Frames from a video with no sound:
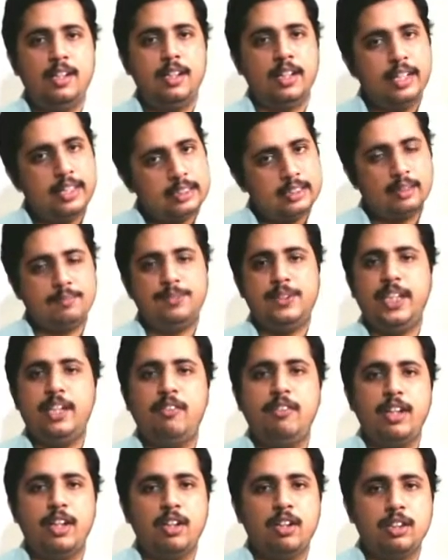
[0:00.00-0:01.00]
It's
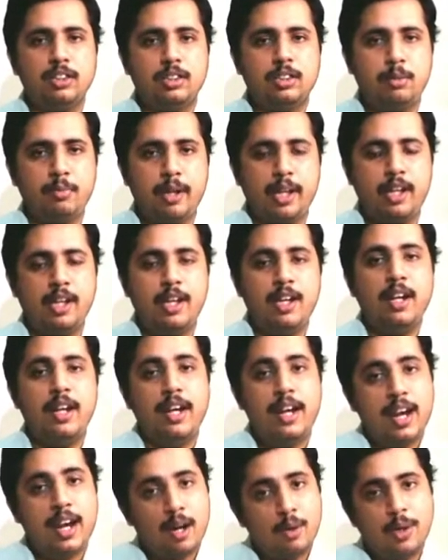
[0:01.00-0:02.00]
subsequent cost to me.
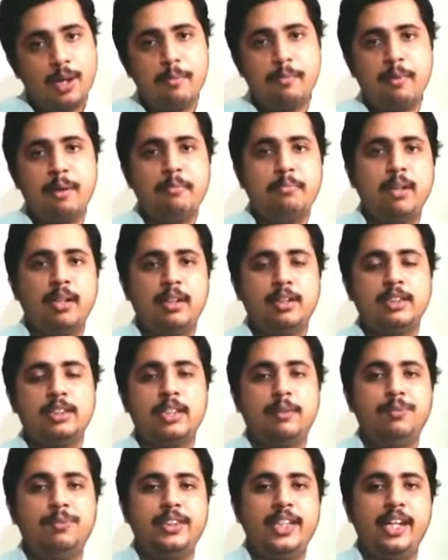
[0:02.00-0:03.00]
Now remember,
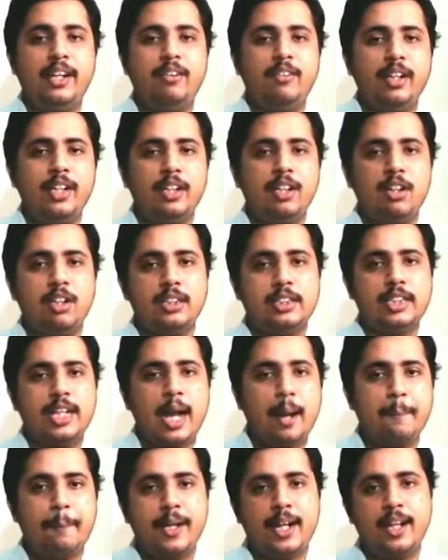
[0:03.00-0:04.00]
subsequent cost
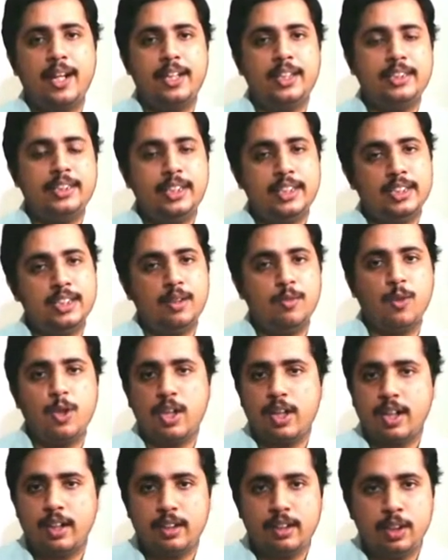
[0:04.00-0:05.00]
capitalization, what
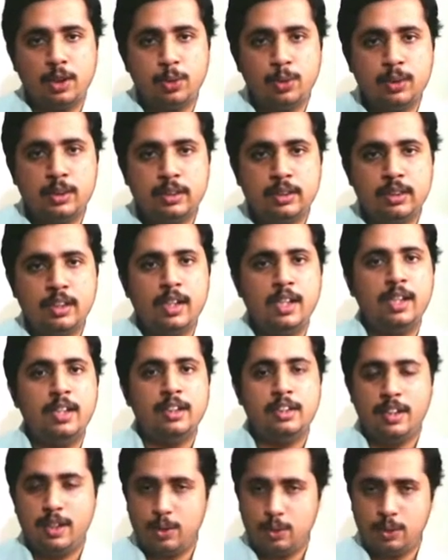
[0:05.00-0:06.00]
are the rules?
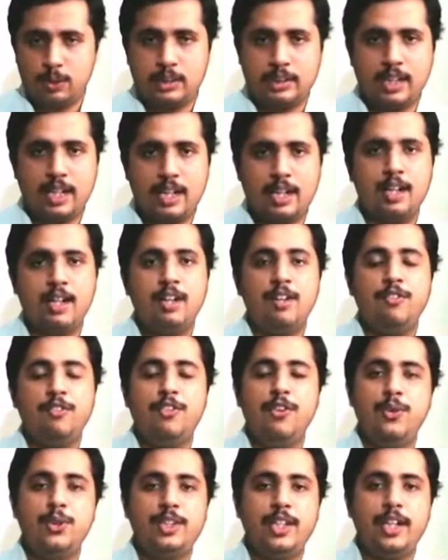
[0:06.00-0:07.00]
The rules are
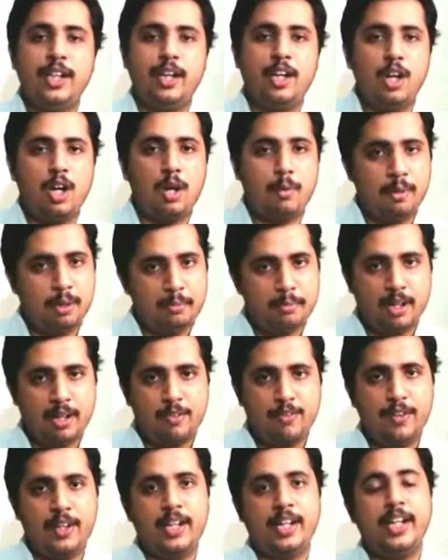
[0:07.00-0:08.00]
future economic
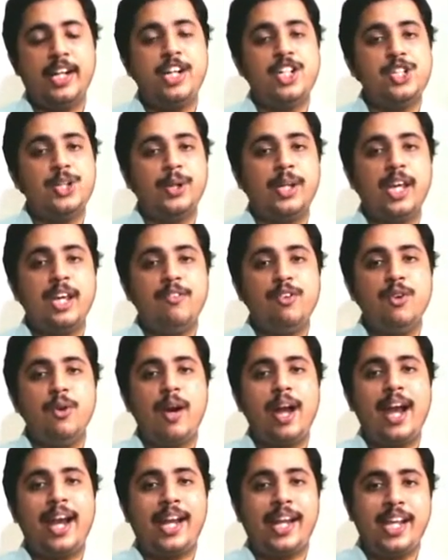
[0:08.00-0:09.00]
benefit. It should give you
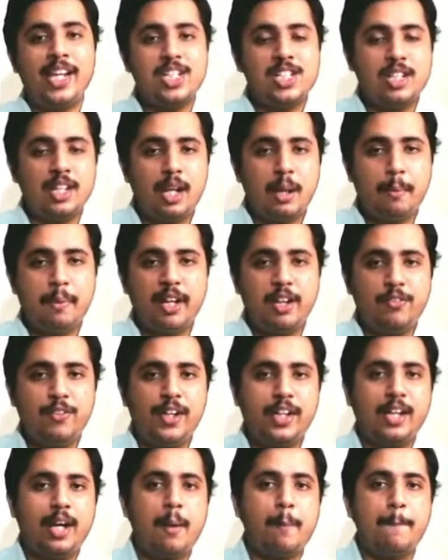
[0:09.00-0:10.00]
additional
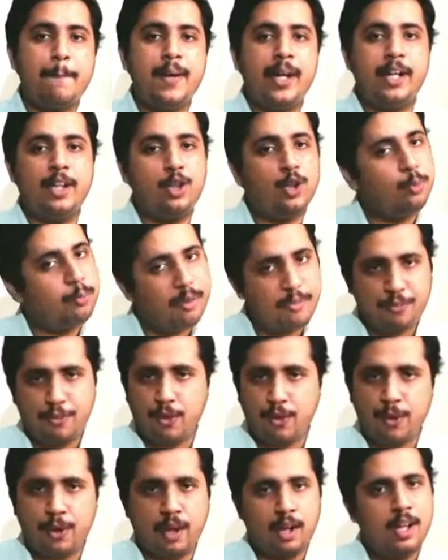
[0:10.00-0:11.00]
benefit compared to
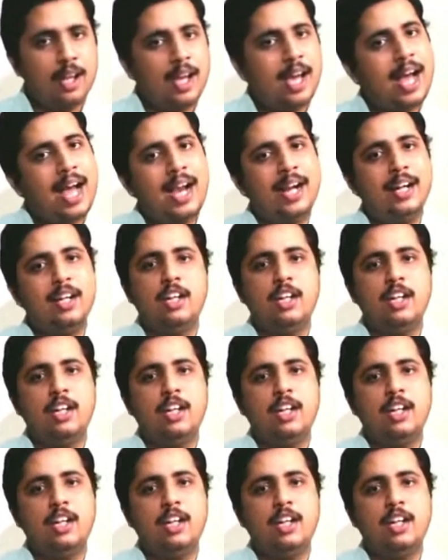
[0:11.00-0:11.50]
before, and